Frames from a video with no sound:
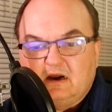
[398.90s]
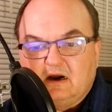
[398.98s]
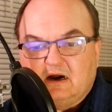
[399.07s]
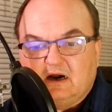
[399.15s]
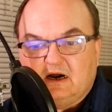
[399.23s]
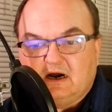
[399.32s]

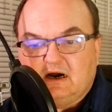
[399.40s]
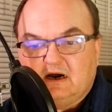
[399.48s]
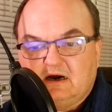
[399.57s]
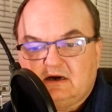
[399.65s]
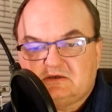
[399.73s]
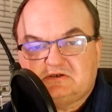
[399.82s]

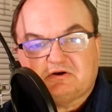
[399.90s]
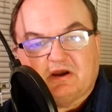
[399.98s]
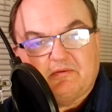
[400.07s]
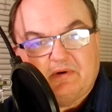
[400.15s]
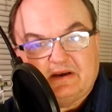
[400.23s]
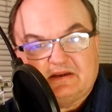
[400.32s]

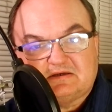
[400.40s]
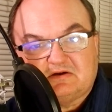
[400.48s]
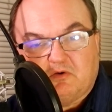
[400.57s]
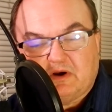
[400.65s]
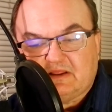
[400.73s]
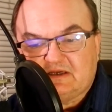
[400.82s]
Trying to make this
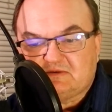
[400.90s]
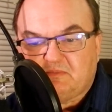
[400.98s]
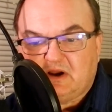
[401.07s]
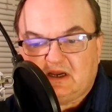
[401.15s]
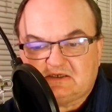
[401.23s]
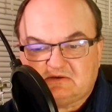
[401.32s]
quickly as
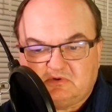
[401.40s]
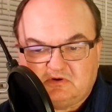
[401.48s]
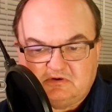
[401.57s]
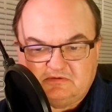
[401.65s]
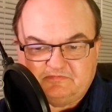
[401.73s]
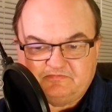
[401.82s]

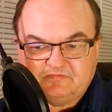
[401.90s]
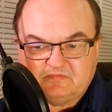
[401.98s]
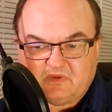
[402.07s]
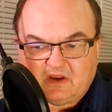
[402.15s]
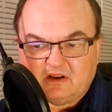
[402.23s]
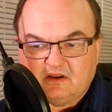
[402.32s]
possible.
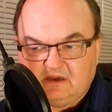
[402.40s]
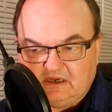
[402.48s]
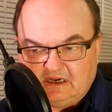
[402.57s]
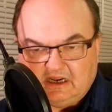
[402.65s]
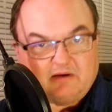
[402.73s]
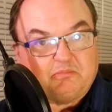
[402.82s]

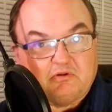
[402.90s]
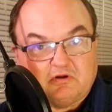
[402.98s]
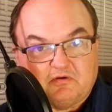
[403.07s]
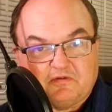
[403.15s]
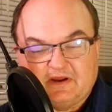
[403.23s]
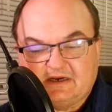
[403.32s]
Couple
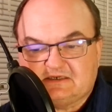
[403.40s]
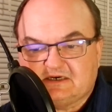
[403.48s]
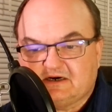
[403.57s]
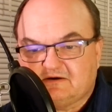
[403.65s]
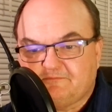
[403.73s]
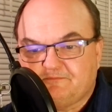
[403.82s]
little things
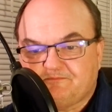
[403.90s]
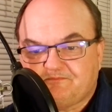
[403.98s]
here.